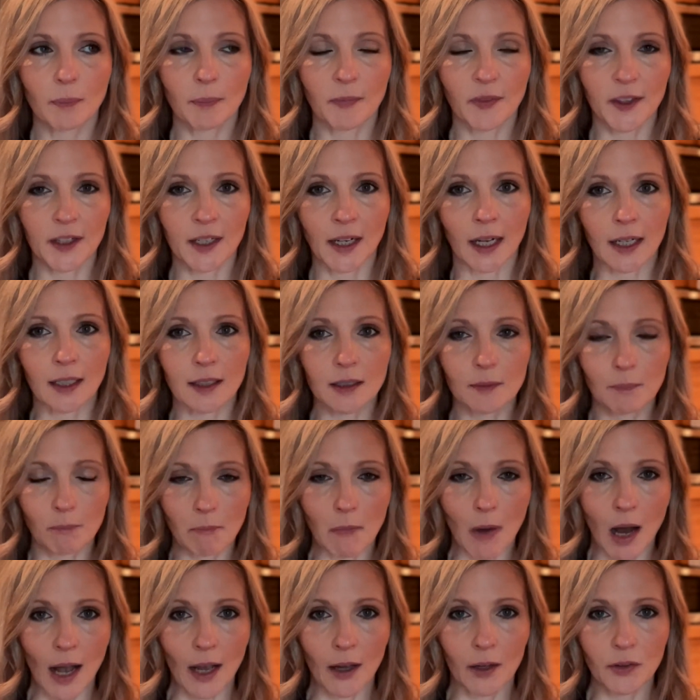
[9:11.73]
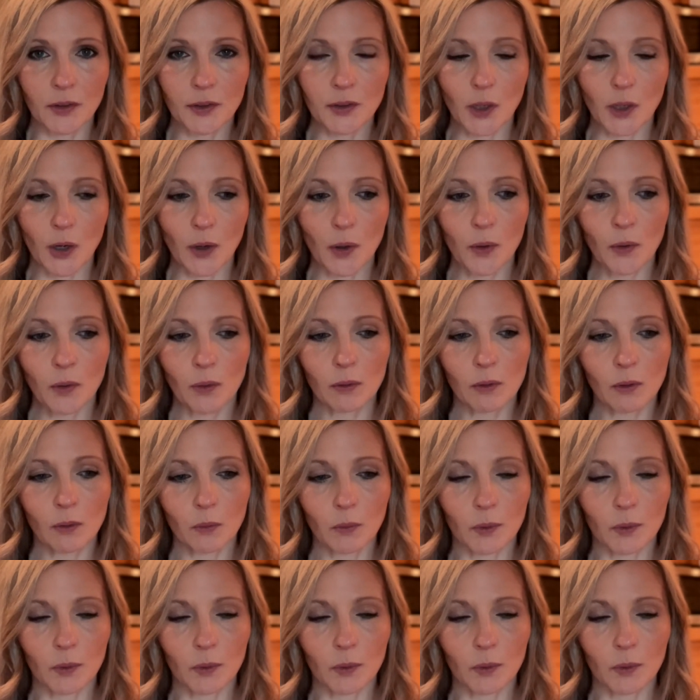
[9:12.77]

the next milestone,